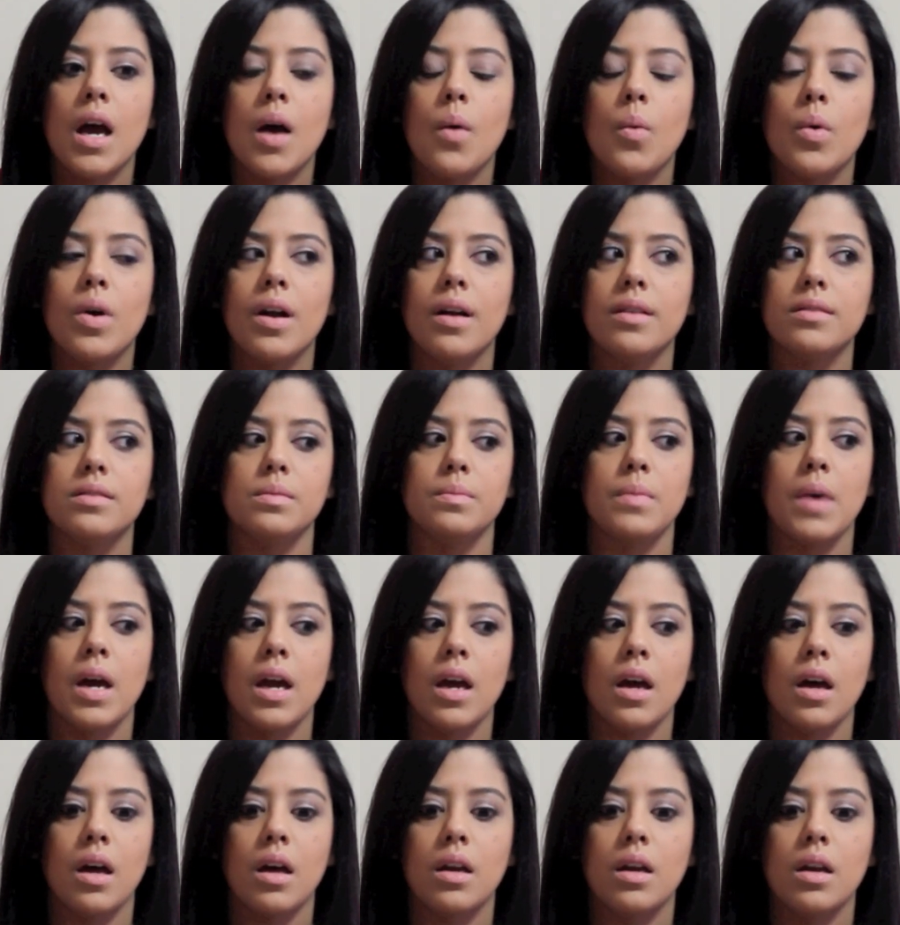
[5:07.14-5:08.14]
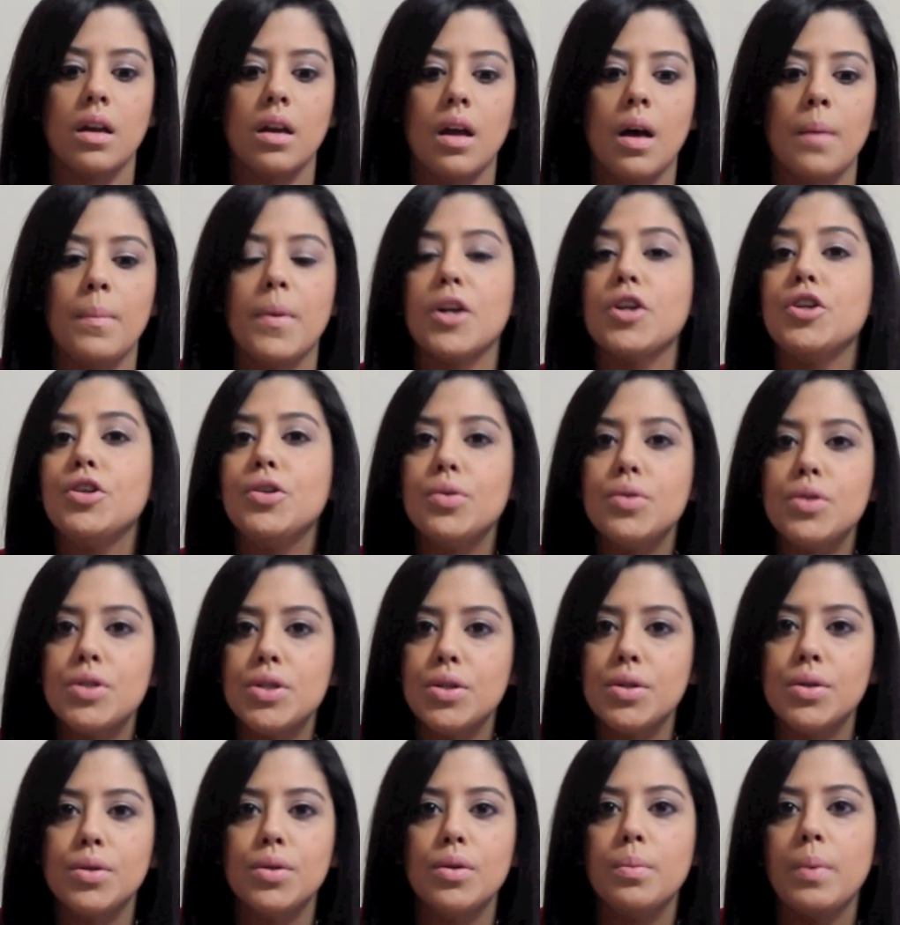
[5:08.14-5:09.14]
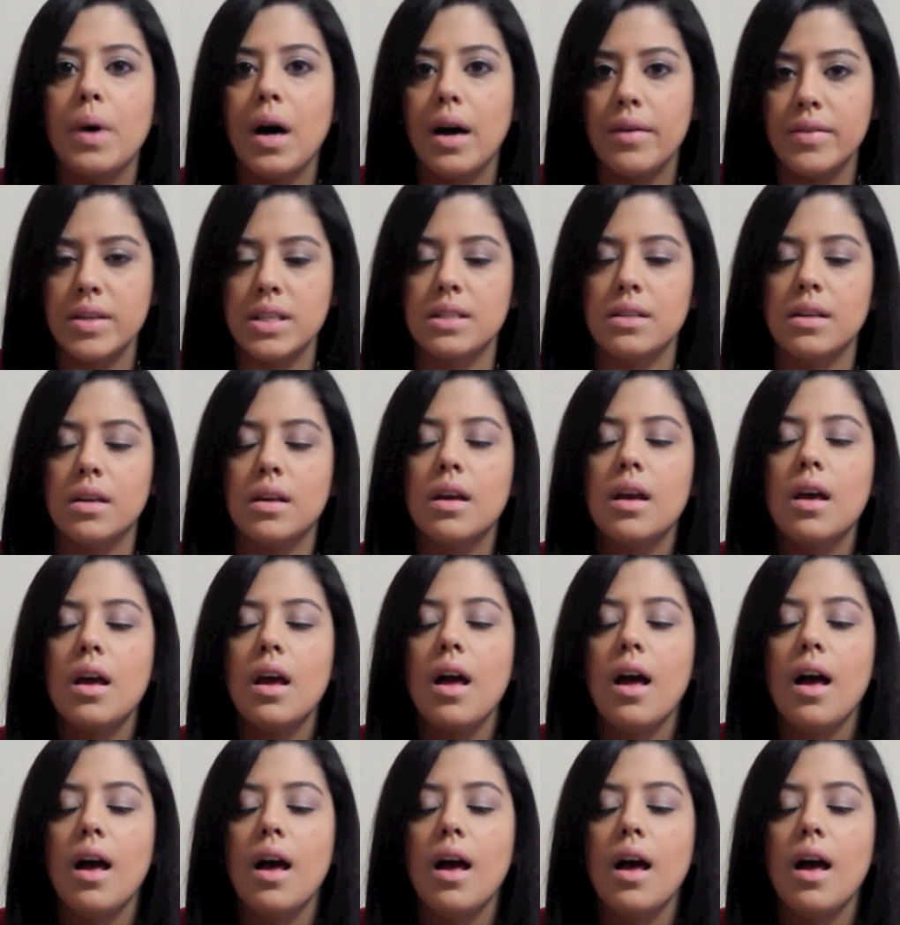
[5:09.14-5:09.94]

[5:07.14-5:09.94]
What else am I on? I'm on YouTube, obviously.